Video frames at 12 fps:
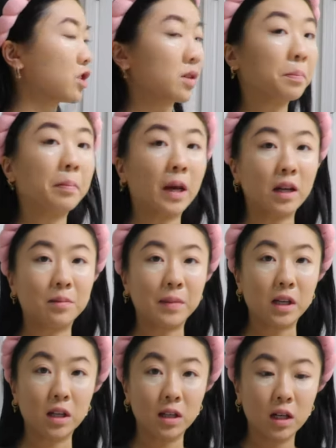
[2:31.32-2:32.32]
just made
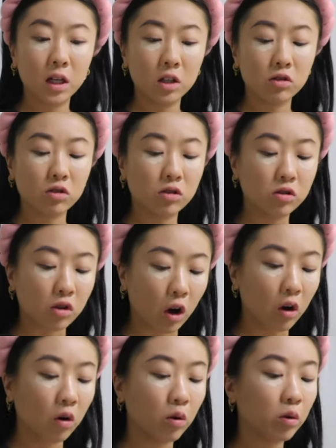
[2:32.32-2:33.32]
me
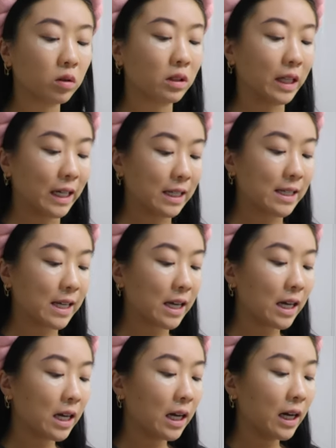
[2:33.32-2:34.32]
so
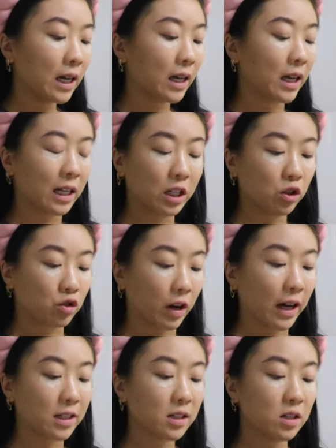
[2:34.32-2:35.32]
lazy getting
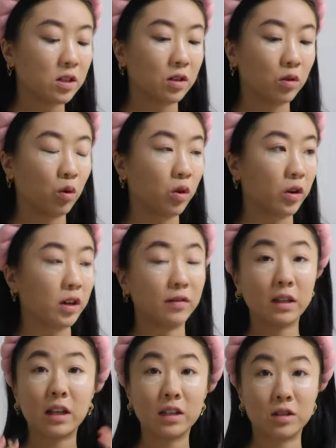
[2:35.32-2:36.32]
dressed or
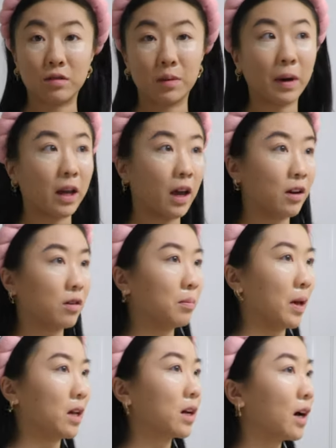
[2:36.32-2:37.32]
even like doing my hair and
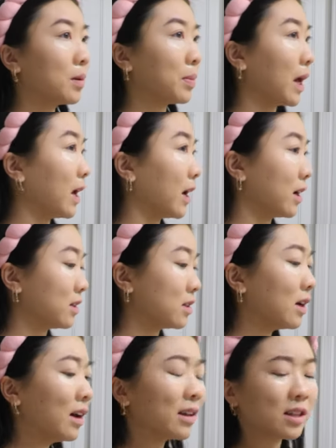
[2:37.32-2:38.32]
makeup, and
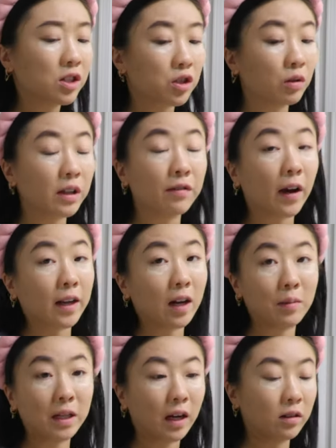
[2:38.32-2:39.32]
that's totally fine.
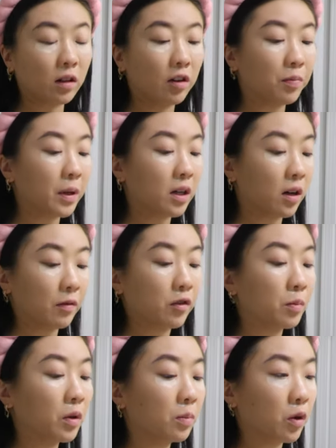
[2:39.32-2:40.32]
I mean, I love being
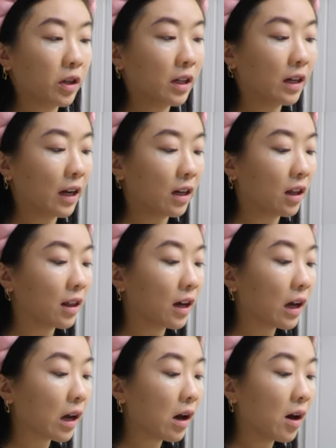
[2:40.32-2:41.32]
comfortable more than
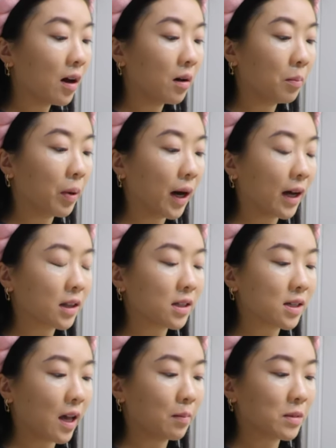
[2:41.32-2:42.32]
anything, but at the
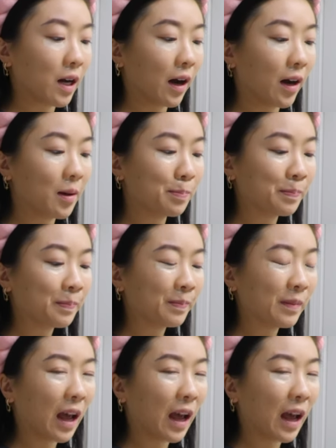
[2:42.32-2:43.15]
same time,